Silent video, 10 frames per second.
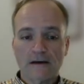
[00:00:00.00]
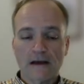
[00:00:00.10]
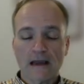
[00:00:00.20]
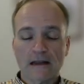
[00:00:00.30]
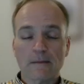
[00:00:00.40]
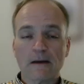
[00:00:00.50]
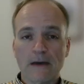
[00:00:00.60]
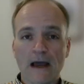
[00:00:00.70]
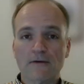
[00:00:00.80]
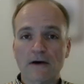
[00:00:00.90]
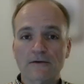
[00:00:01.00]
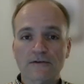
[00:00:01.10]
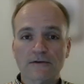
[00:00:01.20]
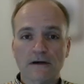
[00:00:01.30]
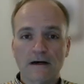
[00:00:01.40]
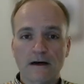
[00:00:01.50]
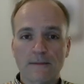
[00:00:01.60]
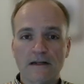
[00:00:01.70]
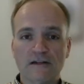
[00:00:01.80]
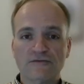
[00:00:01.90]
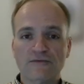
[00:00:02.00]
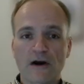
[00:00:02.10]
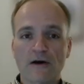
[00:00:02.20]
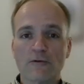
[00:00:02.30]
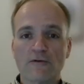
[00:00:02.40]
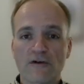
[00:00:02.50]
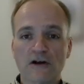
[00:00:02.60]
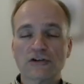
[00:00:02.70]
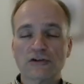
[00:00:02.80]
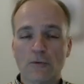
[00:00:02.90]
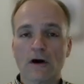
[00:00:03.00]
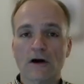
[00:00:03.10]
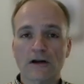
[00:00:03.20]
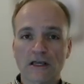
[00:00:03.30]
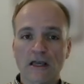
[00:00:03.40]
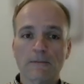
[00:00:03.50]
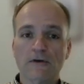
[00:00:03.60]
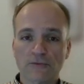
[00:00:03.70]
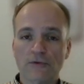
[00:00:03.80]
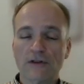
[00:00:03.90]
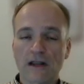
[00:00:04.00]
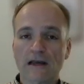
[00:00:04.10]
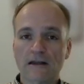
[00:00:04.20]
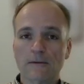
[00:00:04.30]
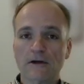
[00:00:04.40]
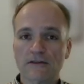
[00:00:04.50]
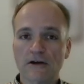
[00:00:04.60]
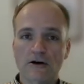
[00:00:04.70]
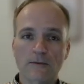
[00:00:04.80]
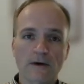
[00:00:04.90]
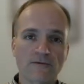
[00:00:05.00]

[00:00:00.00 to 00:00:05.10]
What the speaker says: academic background, and it is very refreshing to work on a campus with an academic at the helm.